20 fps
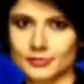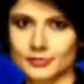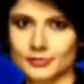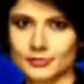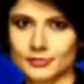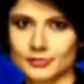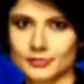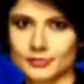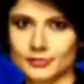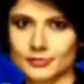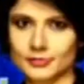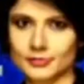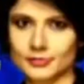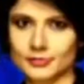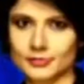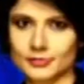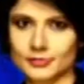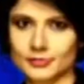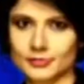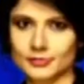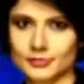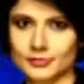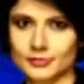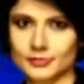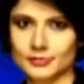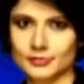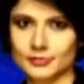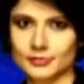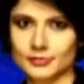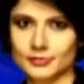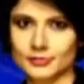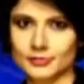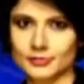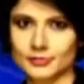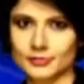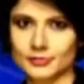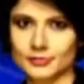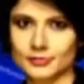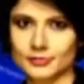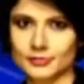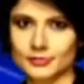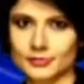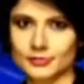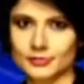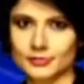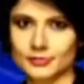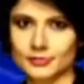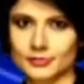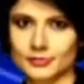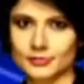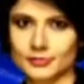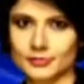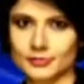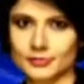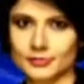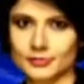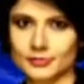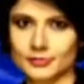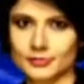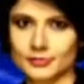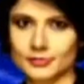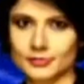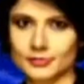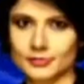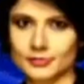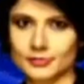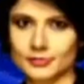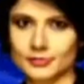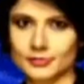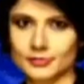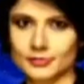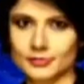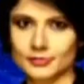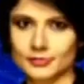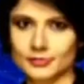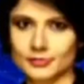[no speech]